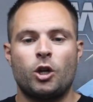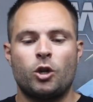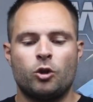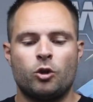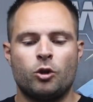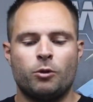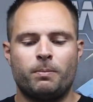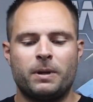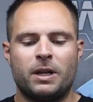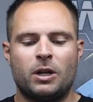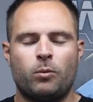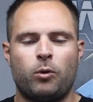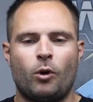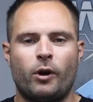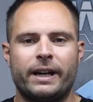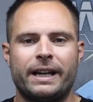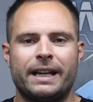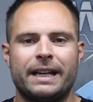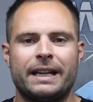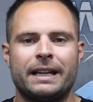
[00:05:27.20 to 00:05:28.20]
you'd be
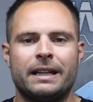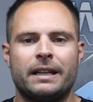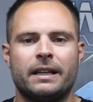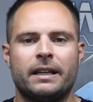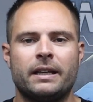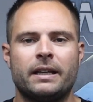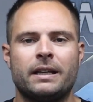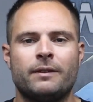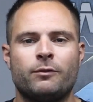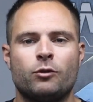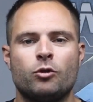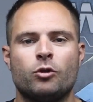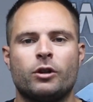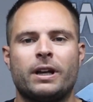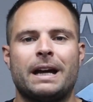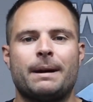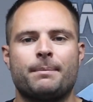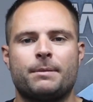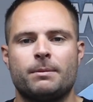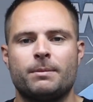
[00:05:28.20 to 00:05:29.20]
quite if you
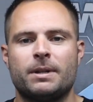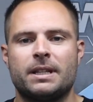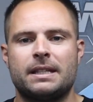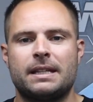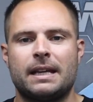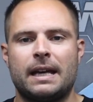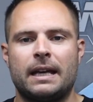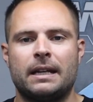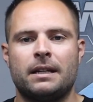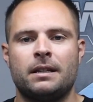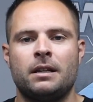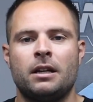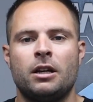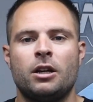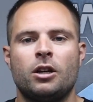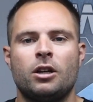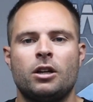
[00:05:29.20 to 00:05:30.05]
capped them at 10